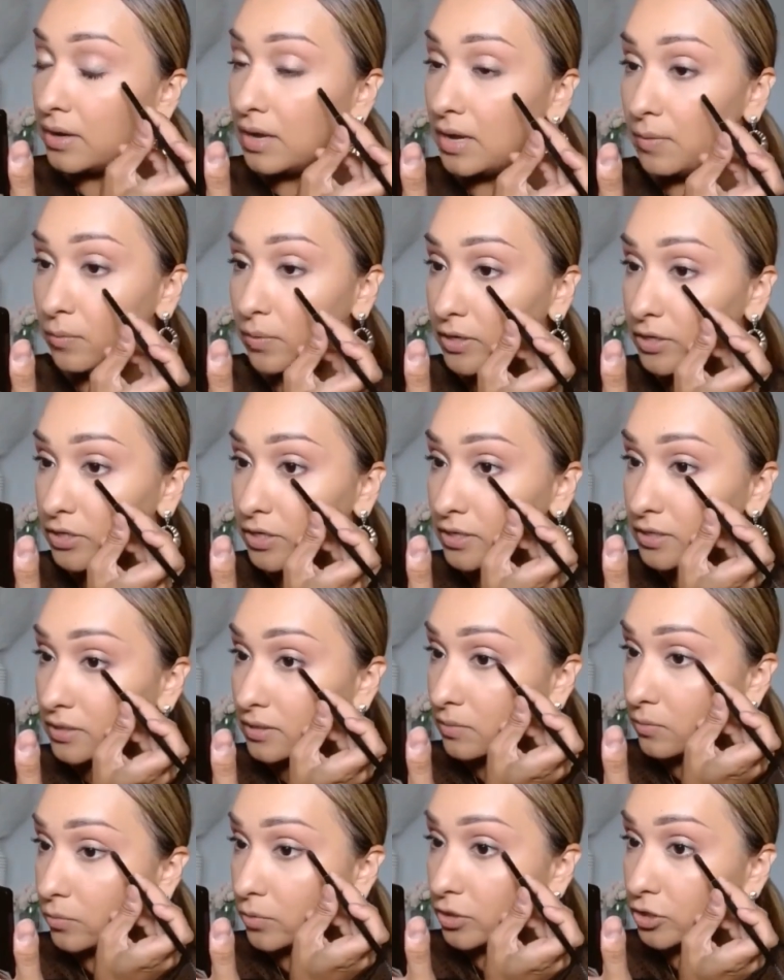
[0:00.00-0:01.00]
And
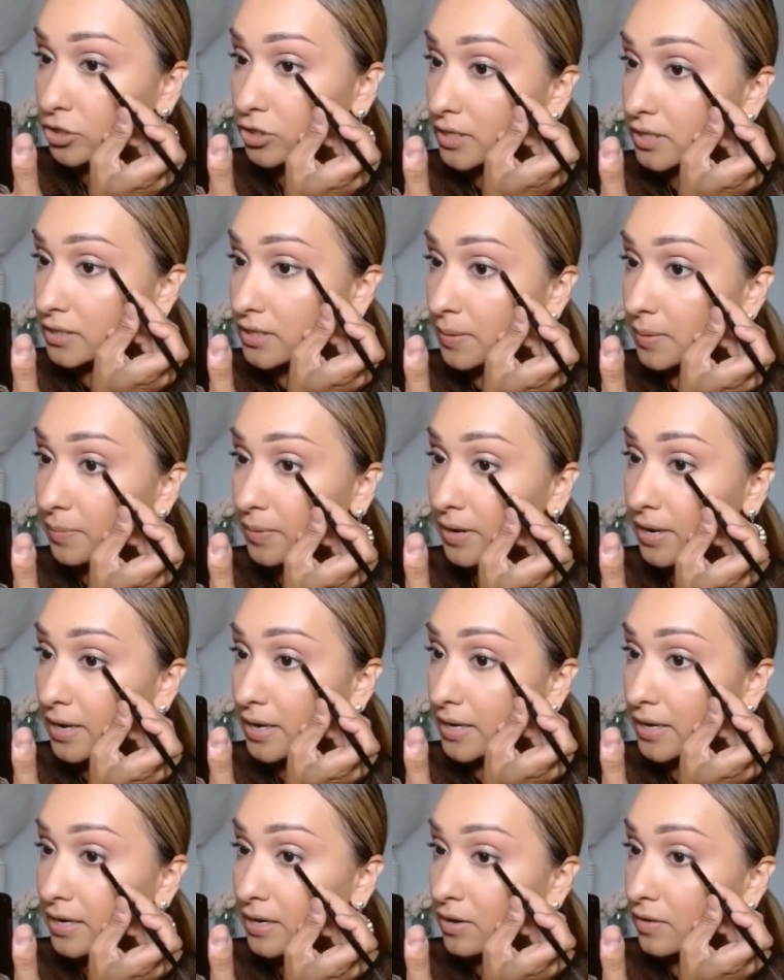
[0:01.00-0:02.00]
we're just
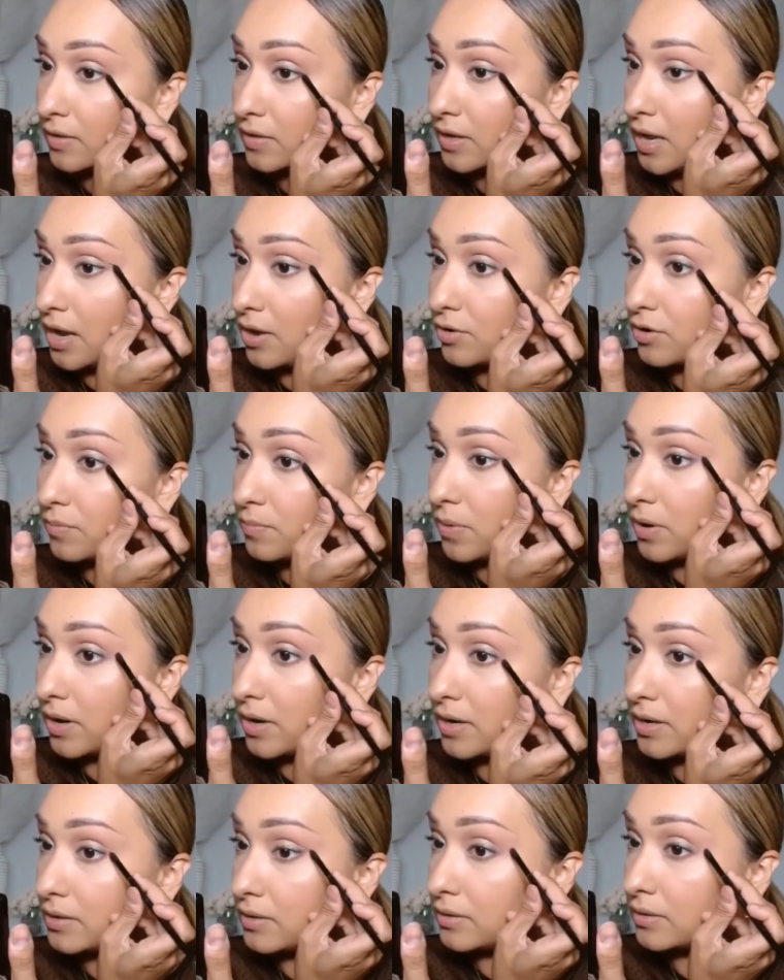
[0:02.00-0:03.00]
applying it on the outer
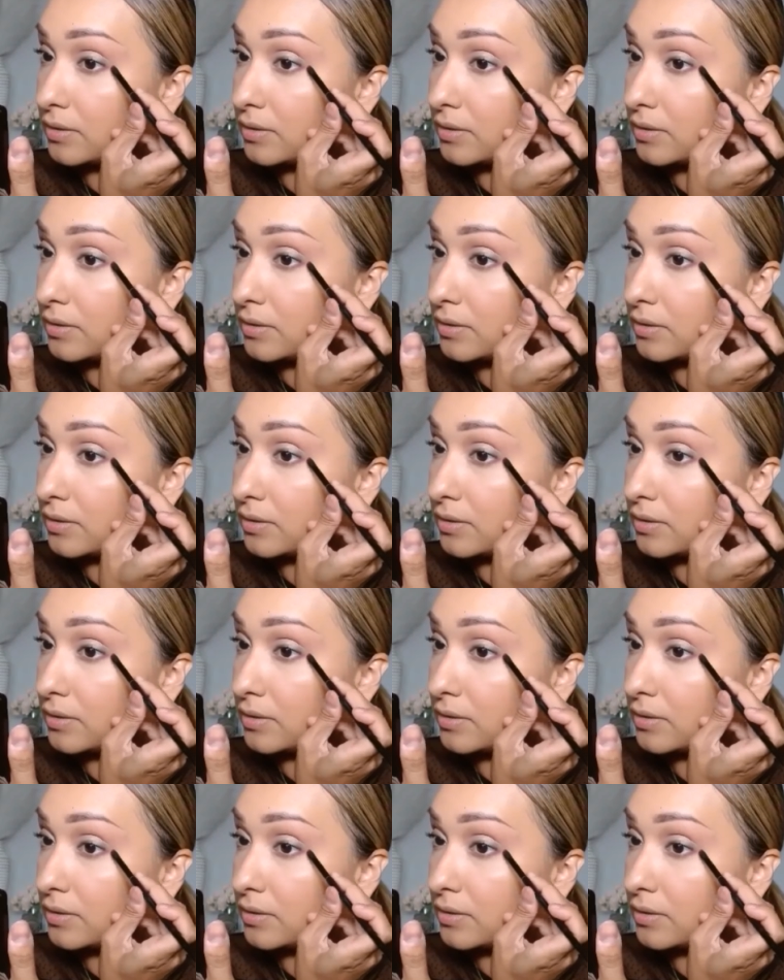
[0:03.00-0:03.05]
part.